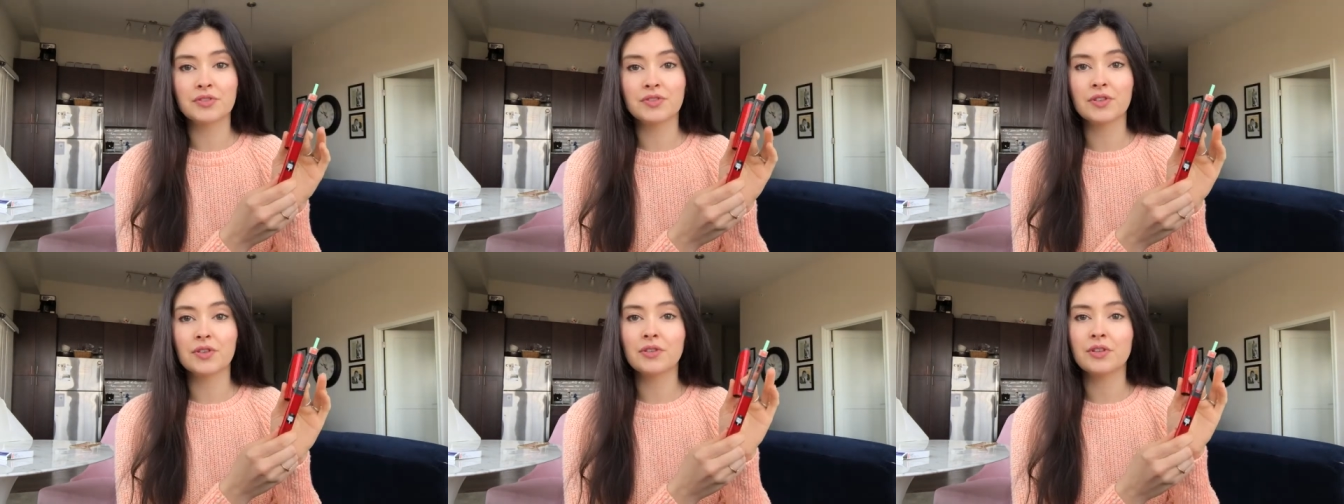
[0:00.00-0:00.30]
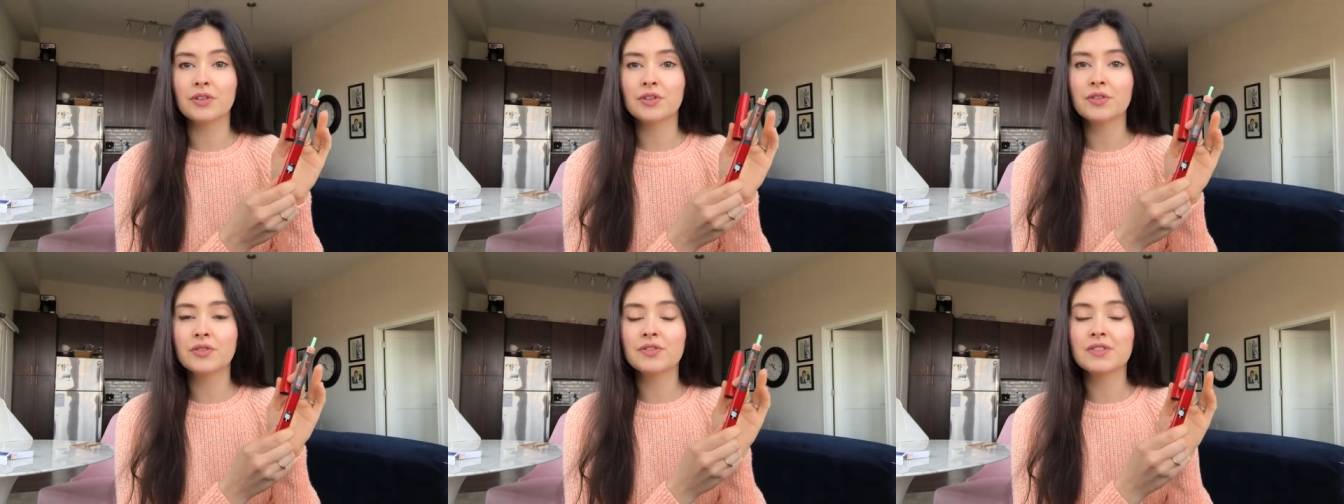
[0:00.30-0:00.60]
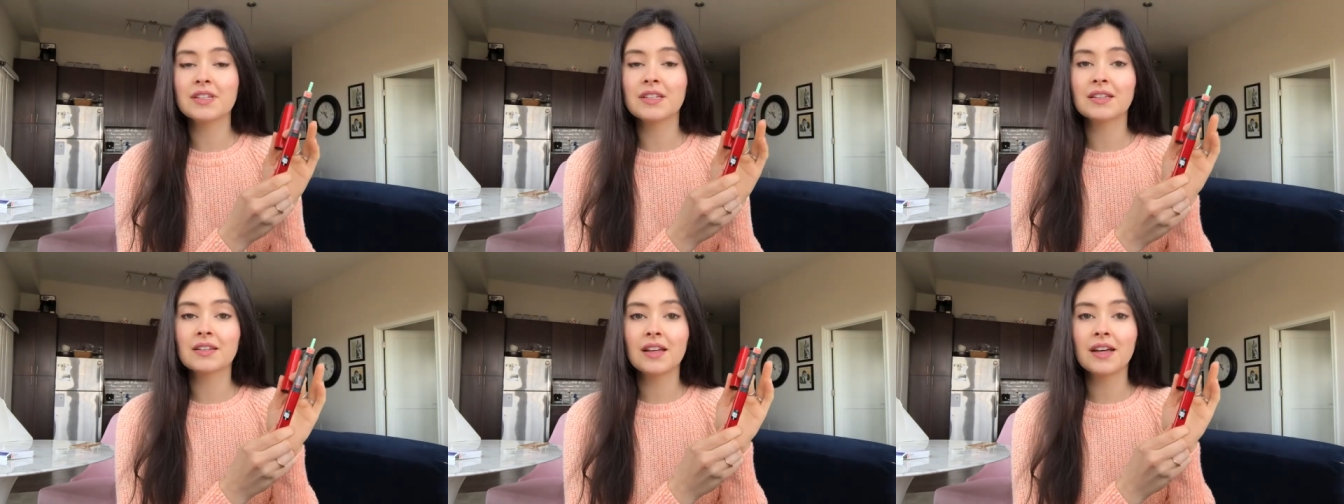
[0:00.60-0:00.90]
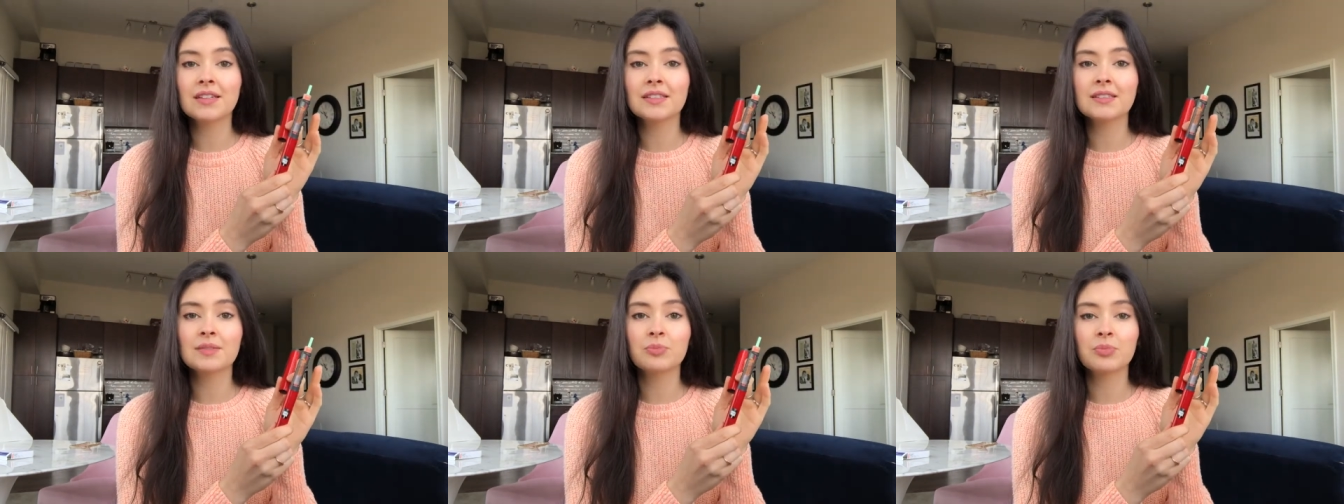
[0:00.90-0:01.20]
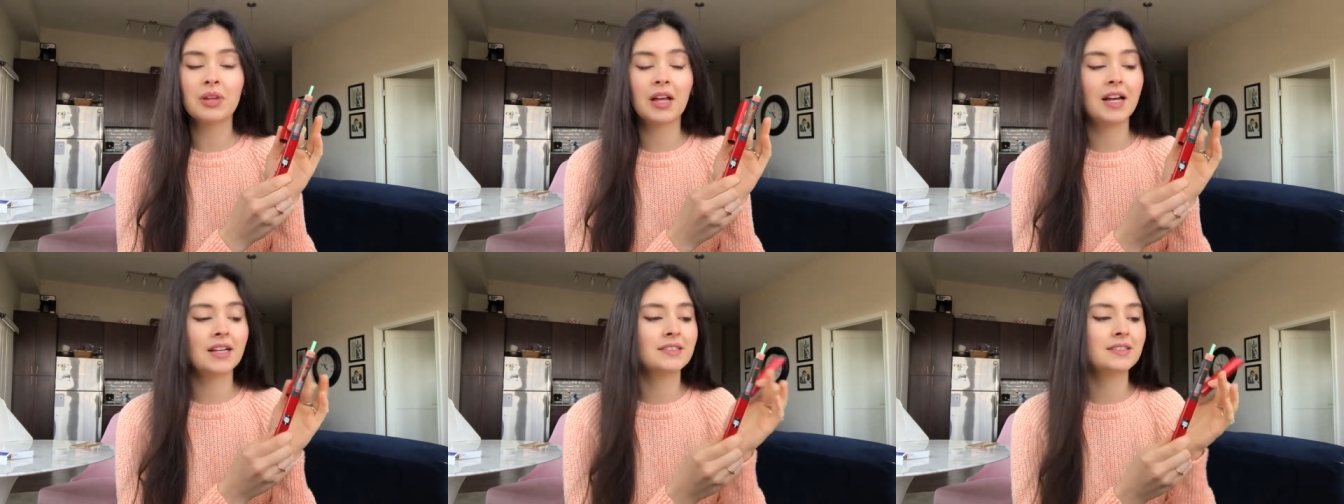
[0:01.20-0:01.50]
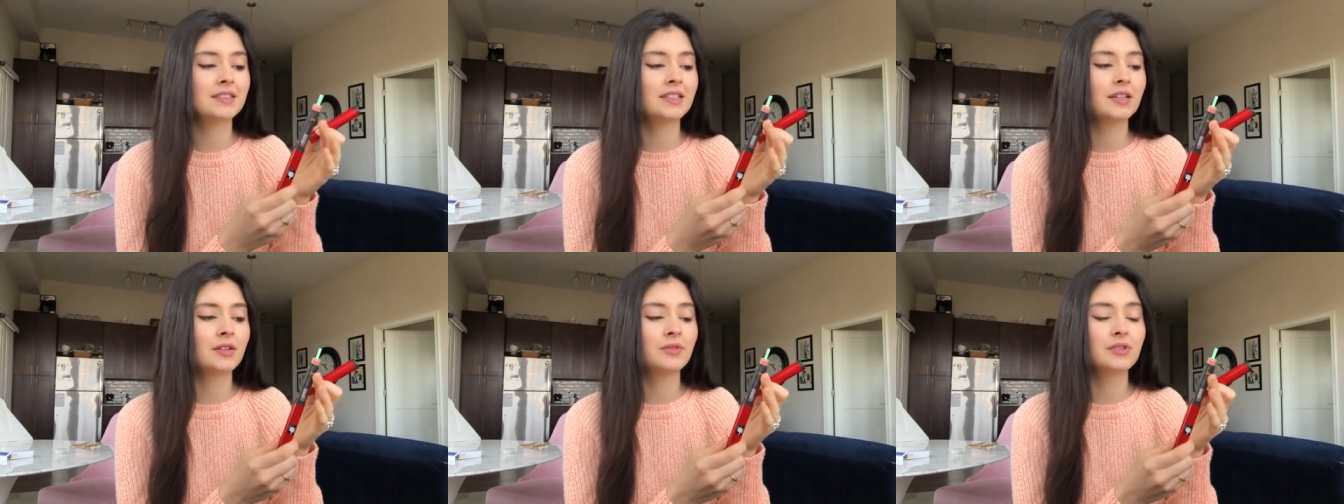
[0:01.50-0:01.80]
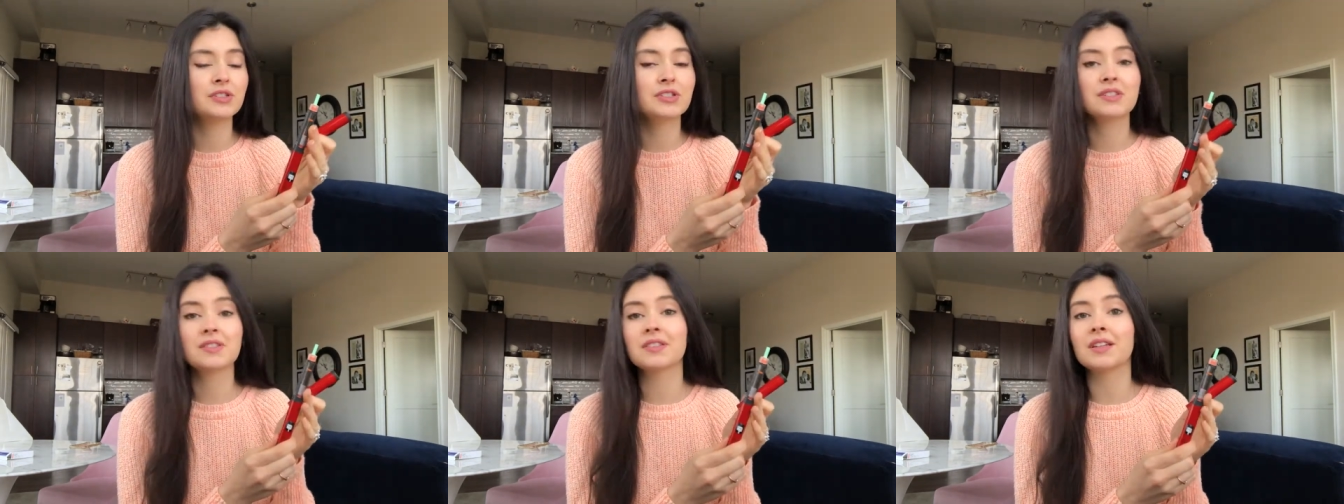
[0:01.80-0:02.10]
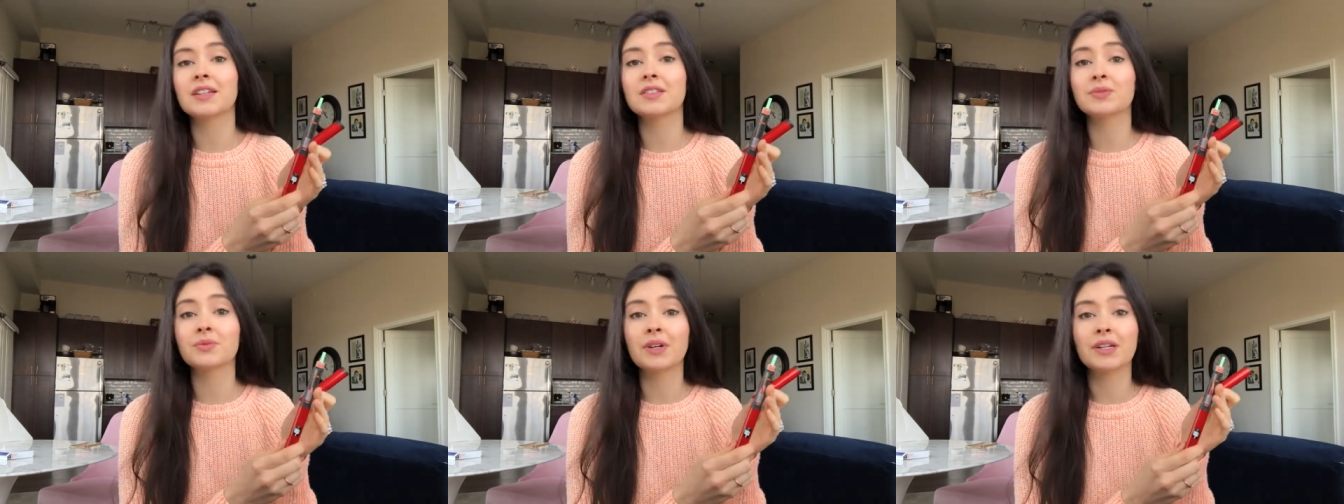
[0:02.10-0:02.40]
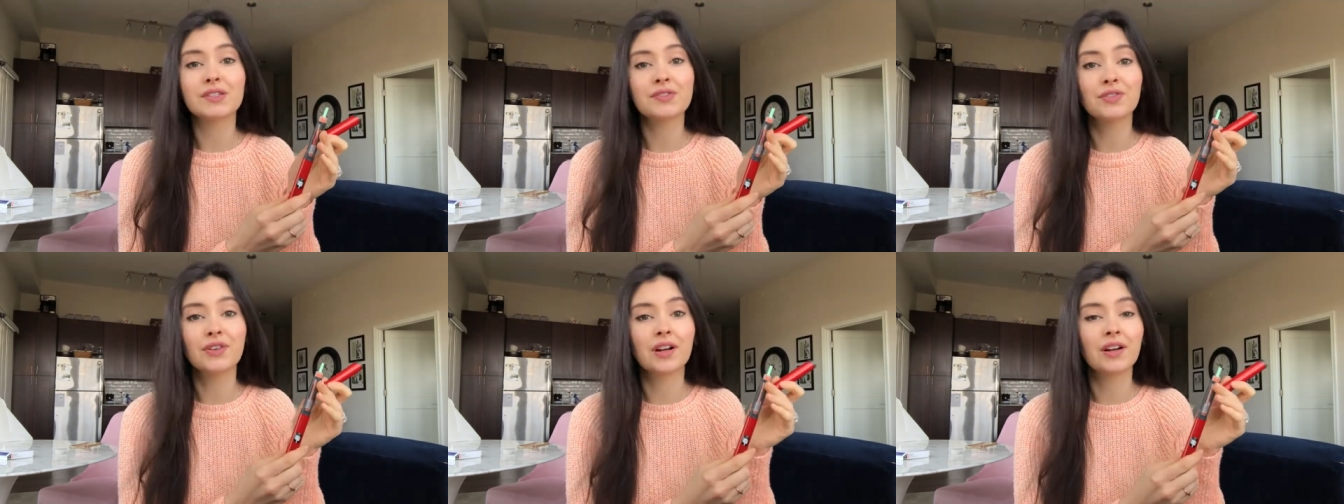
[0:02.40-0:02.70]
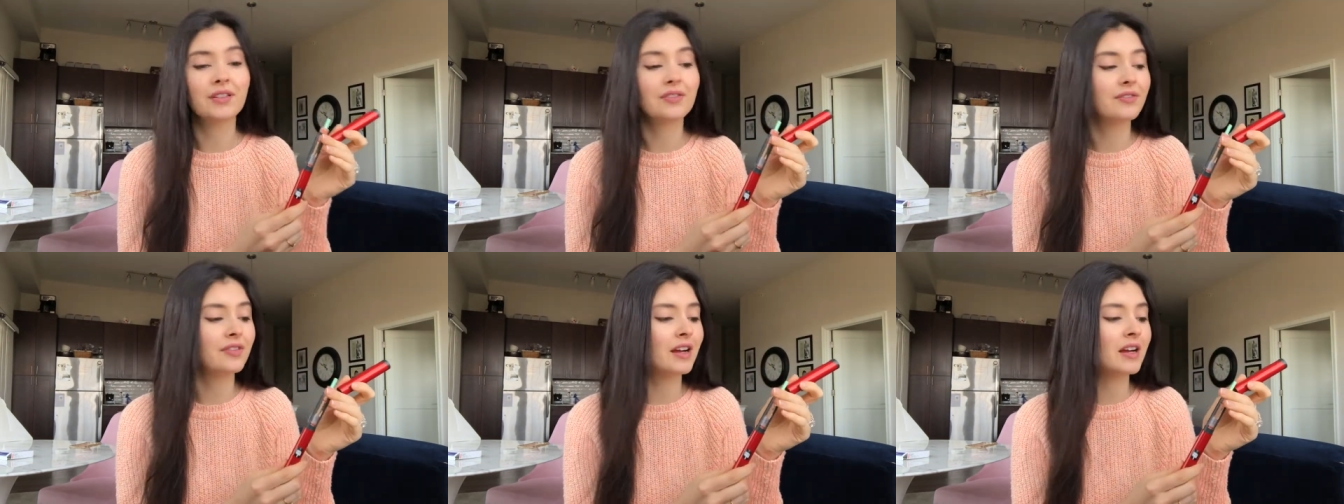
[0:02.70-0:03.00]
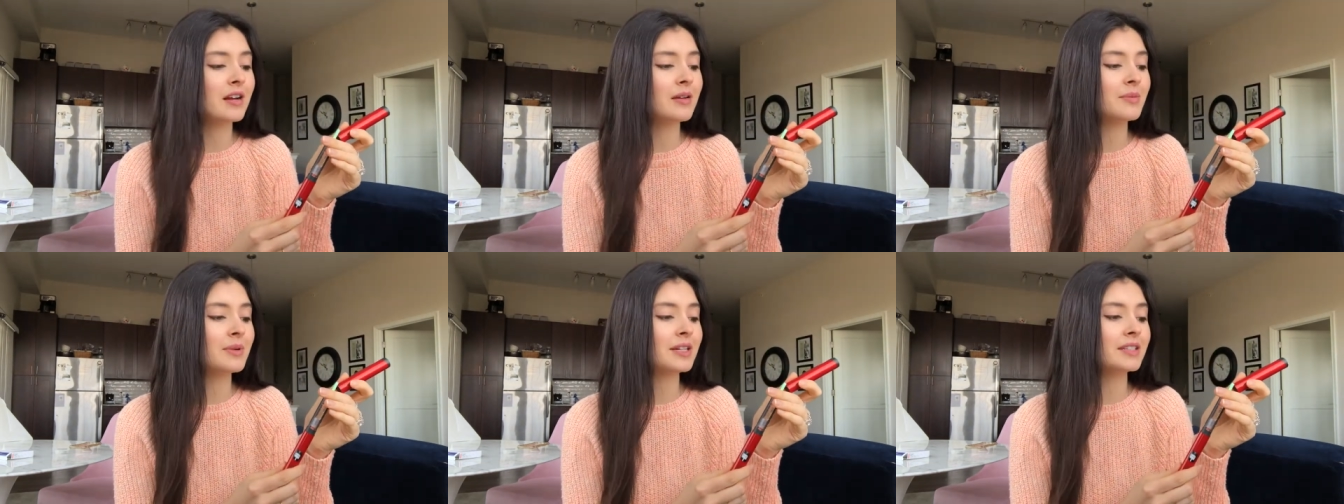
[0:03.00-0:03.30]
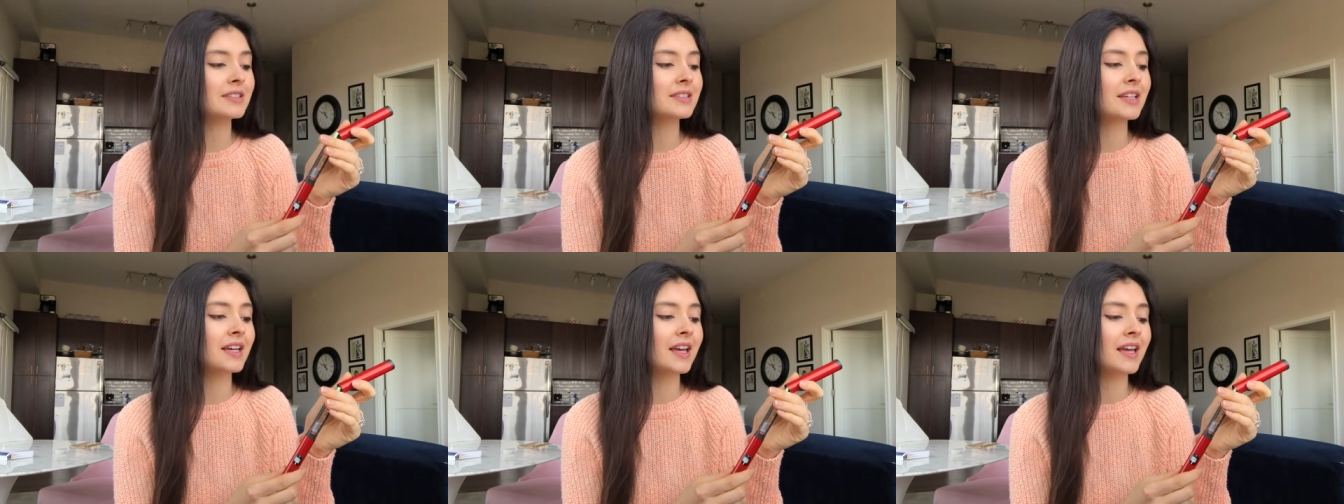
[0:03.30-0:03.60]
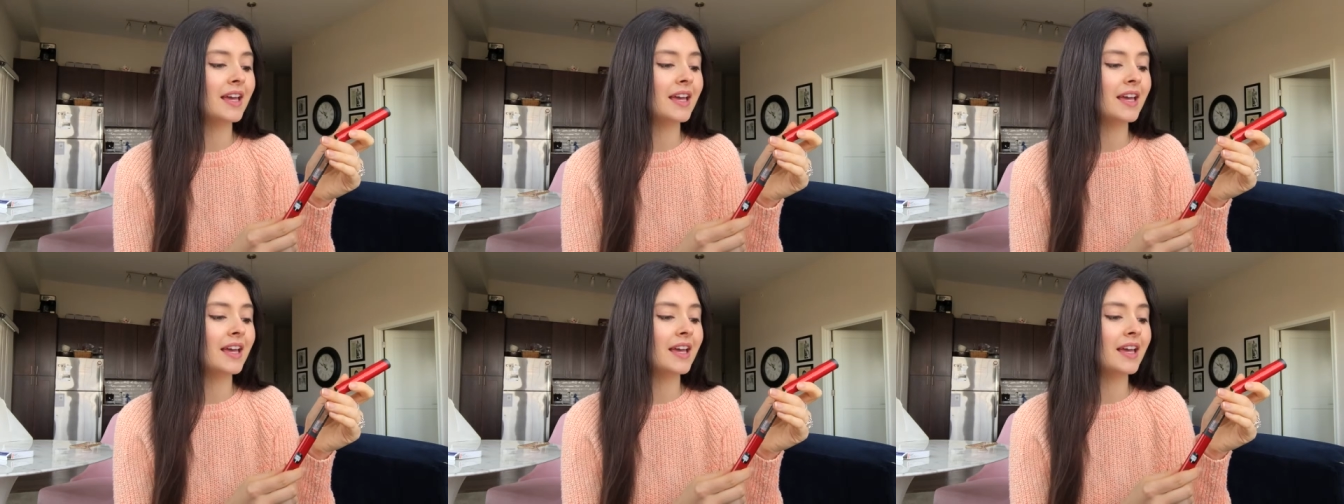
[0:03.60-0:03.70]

So you're using less plastic, which is less waste for our environment,